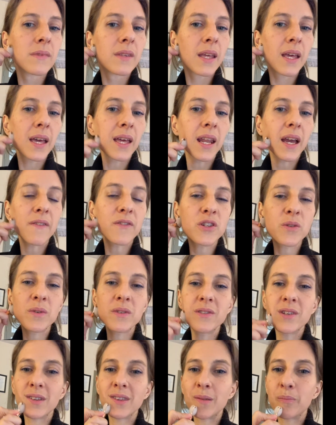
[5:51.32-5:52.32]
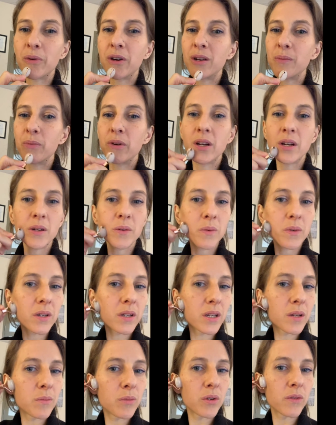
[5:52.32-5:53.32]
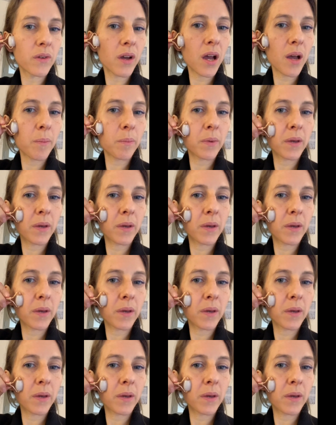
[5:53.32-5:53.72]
And after we've done the bottom part, we're going to move up